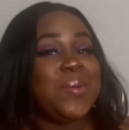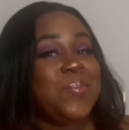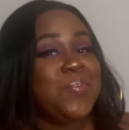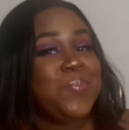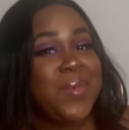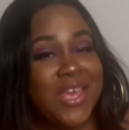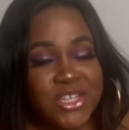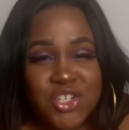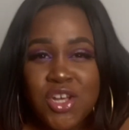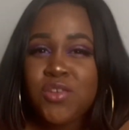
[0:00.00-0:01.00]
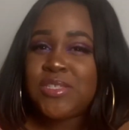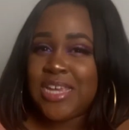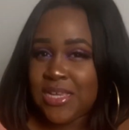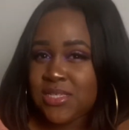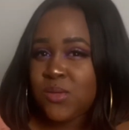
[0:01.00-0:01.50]
Make sure you
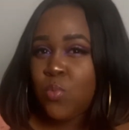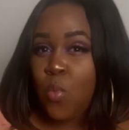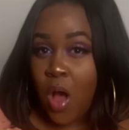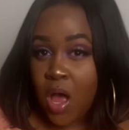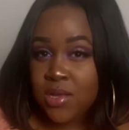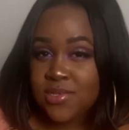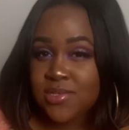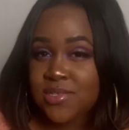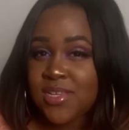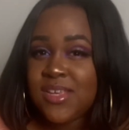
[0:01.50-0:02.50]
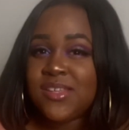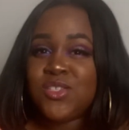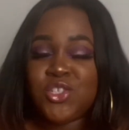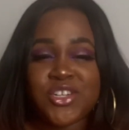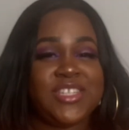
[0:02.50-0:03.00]
take some walks
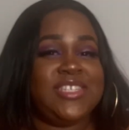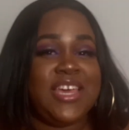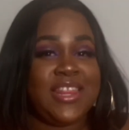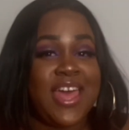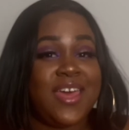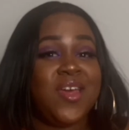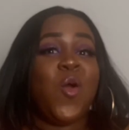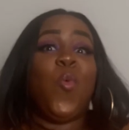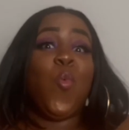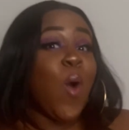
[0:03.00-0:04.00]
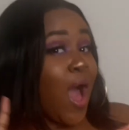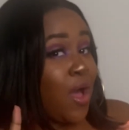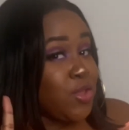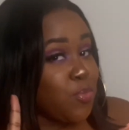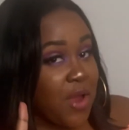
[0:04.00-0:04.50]
during daylight while
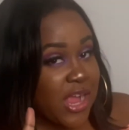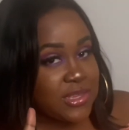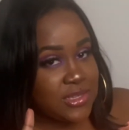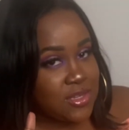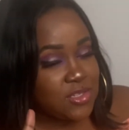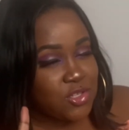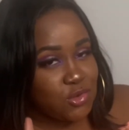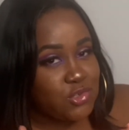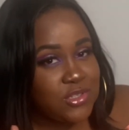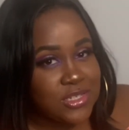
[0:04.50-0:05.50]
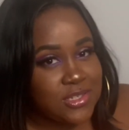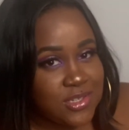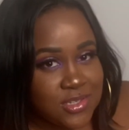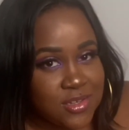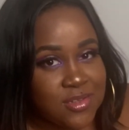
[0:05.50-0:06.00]
you're practicing social
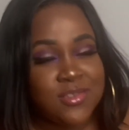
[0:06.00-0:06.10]
distancing.